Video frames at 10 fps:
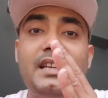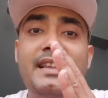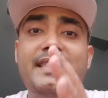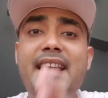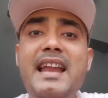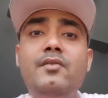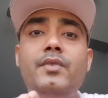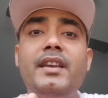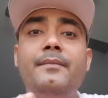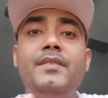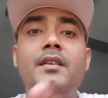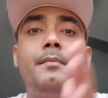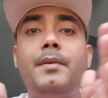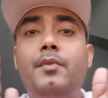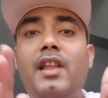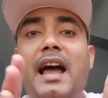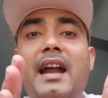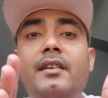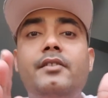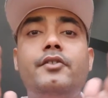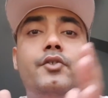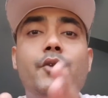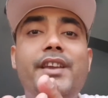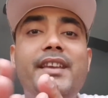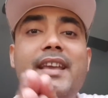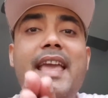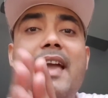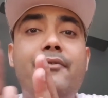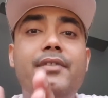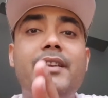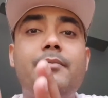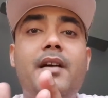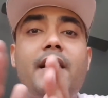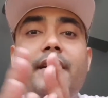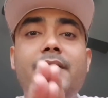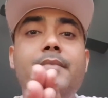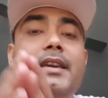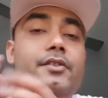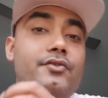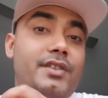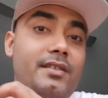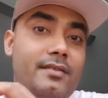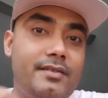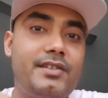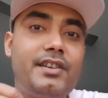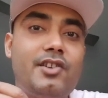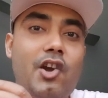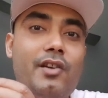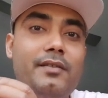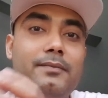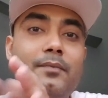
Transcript: in that way people are doing affiliate marketing by using TikTok.